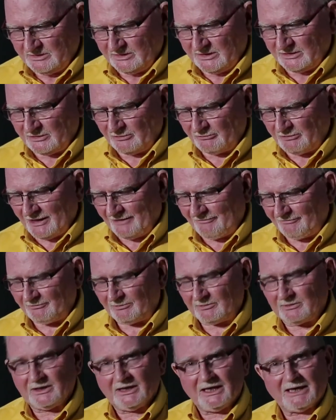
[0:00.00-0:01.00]
in a
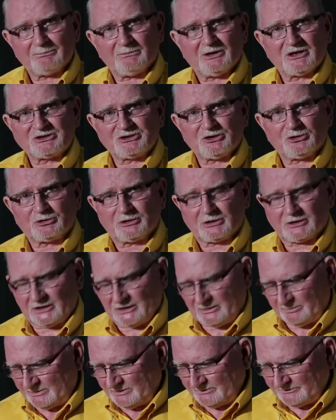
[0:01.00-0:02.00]
raffle at my soccer
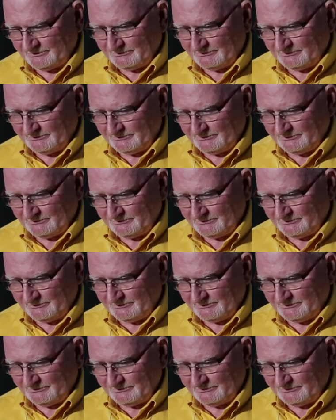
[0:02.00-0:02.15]
club.